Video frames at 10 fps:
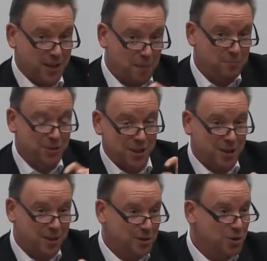come to the
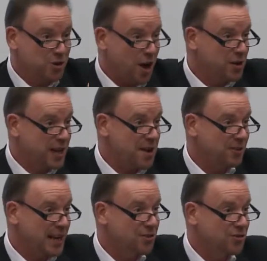conclusion, okay,
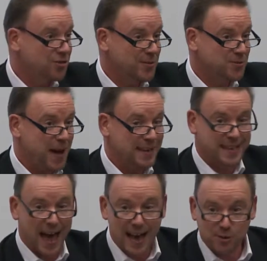relationships
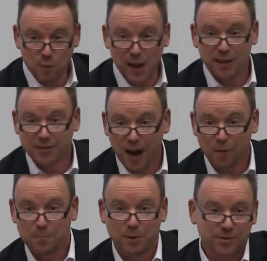matter as well as
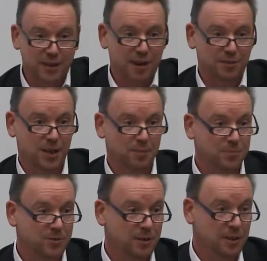outputs and
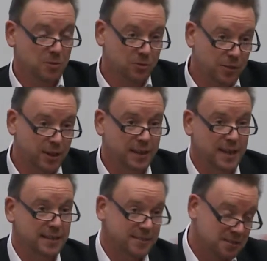outcomes, which I think
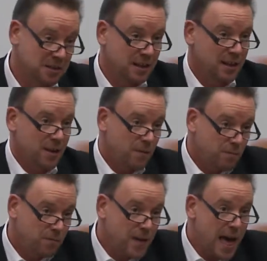is
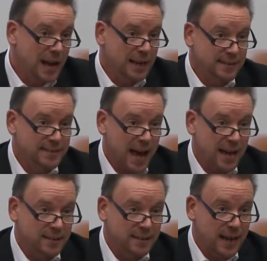fairly
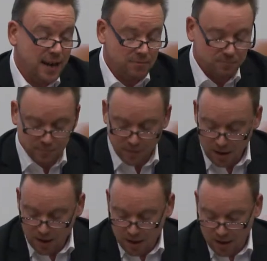standard now,
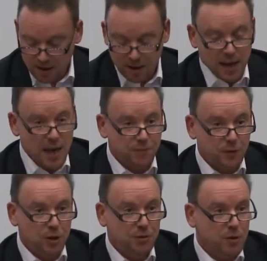it
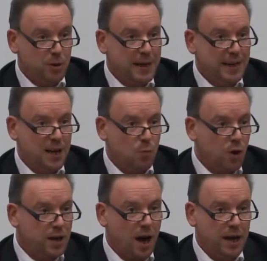follows you've got to be clear
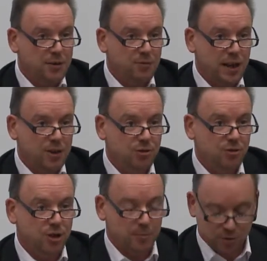what kind of
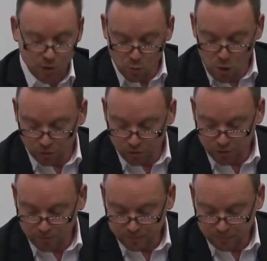relationships you
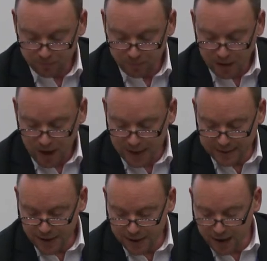want. And they
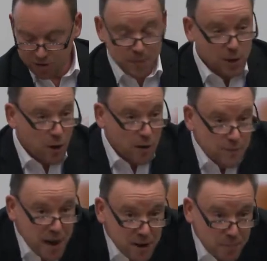turn out to be quite
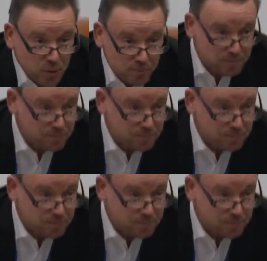variable.